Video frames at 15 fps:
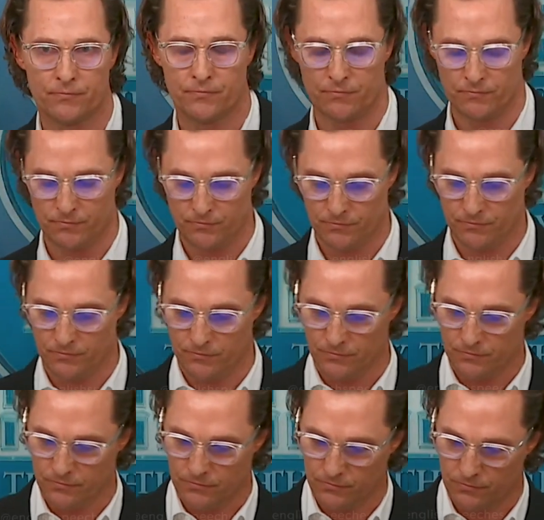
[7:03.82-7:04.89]

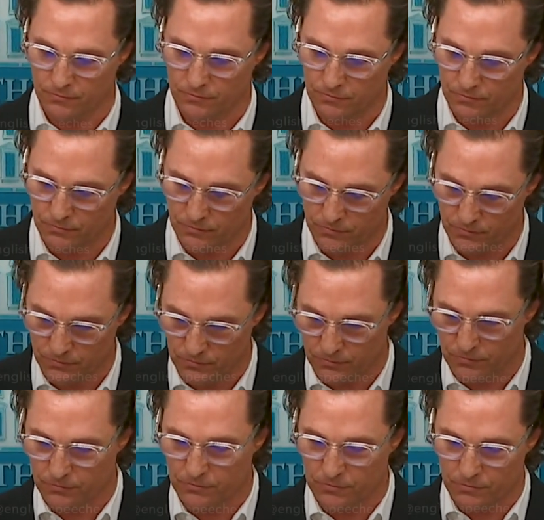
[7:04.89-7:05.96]

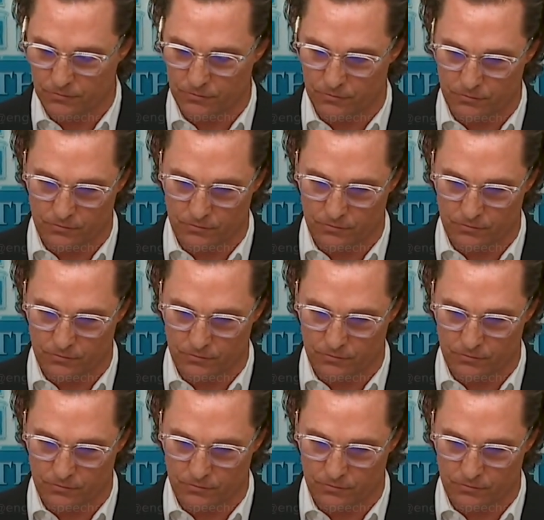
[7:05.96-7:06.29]
Nothing is said.